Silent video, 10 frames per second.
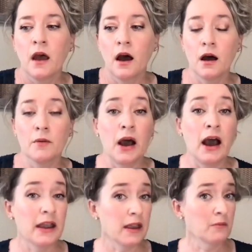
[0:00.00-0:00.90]

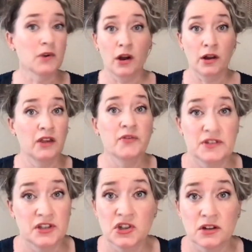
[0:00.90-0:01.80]
I am not a
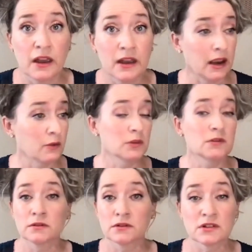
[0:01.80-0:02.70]
physician, and I
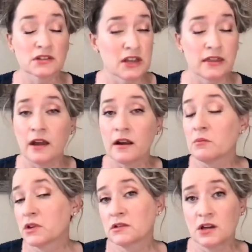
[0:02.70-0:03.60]
will say that a
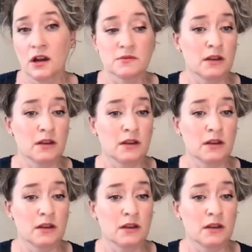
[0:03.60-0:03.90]
million times.